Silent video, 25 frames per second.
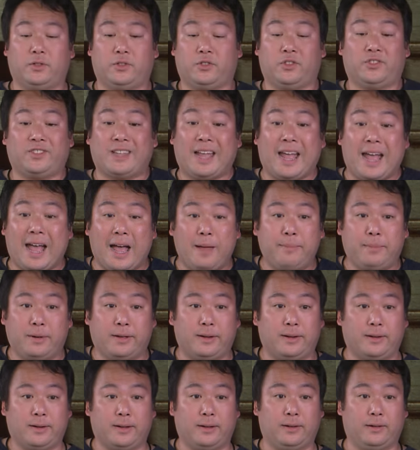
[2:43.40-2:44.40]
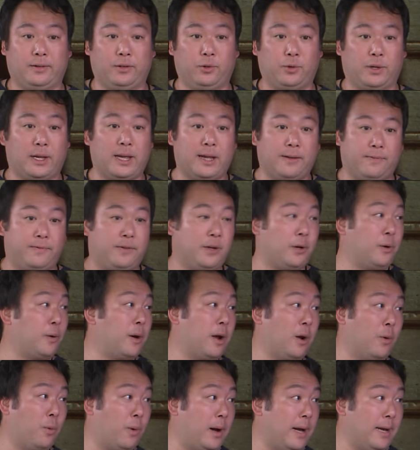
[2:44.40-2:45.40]
just a habit, and you can't figure
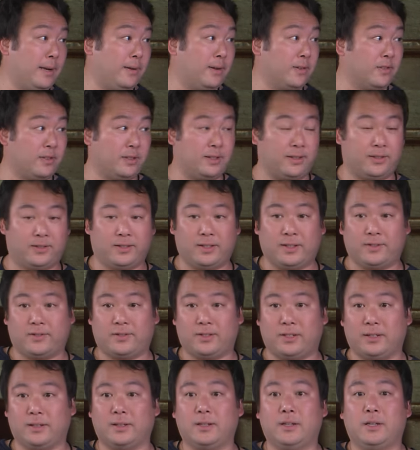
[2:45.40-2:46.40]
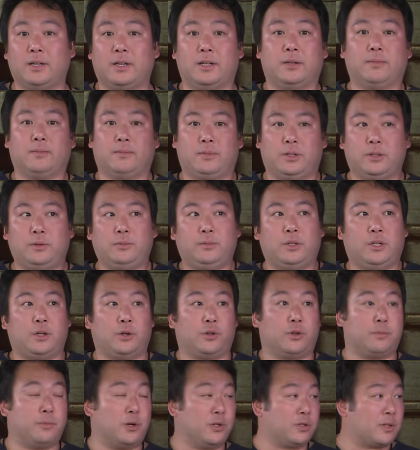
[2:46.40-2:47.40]
out why it doesn't exist in, you know,
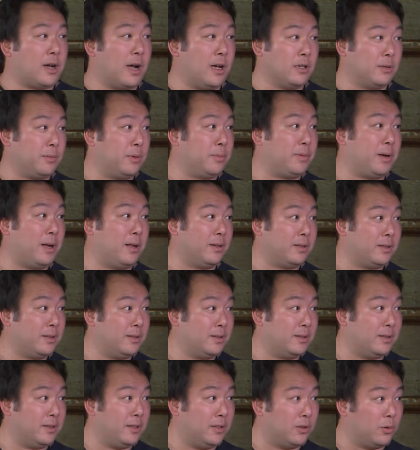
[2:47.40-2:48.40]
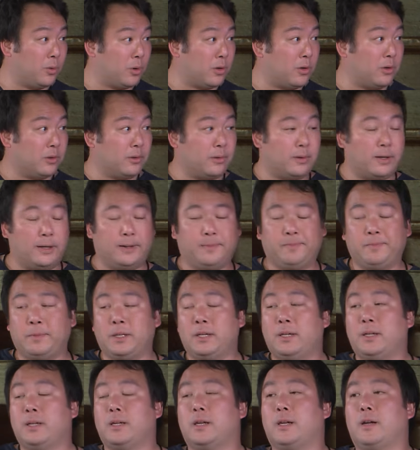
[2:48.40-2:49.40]
the most cosmopolitan city in the world, right?
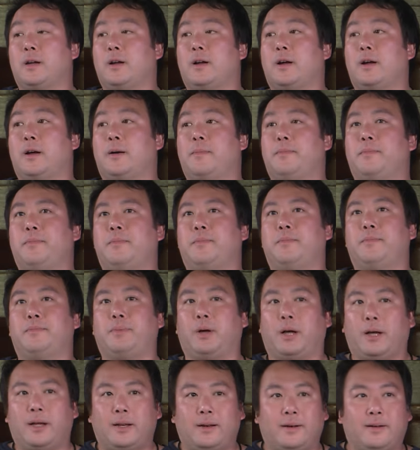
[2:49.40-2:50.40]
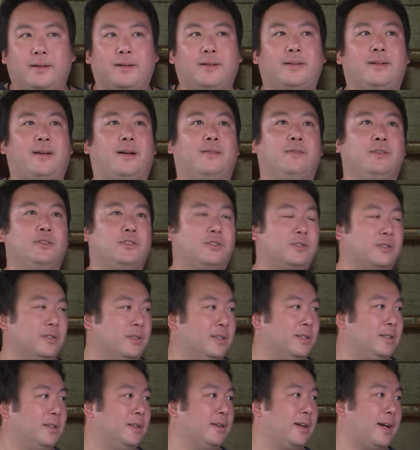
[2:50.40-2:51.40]
But
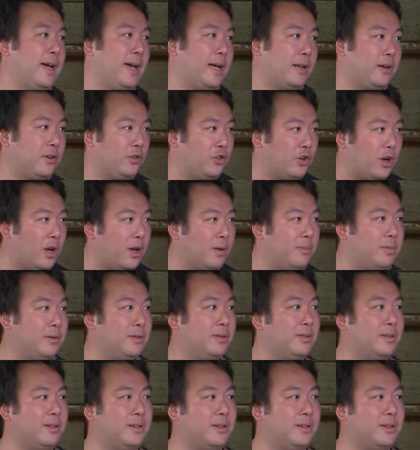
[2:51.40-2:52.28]
obviously, I had a job,